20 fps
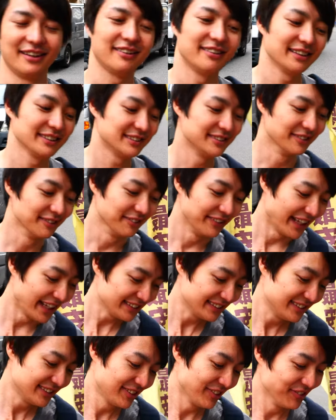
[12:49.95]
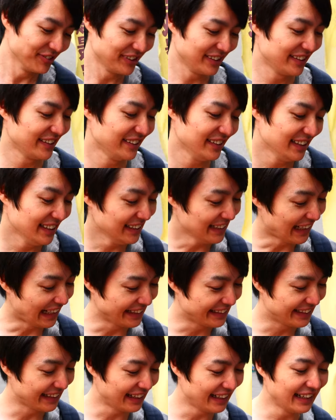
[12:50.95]
Alright, so next onigiri
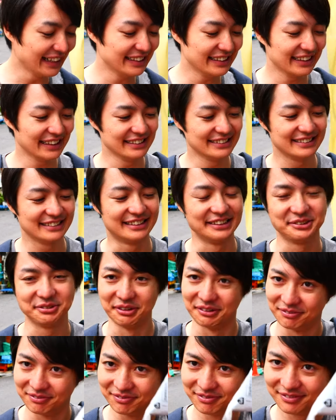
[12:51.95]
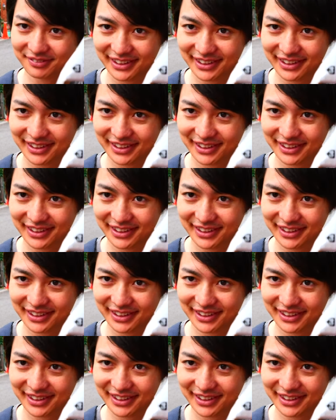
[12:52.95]
I got is this one.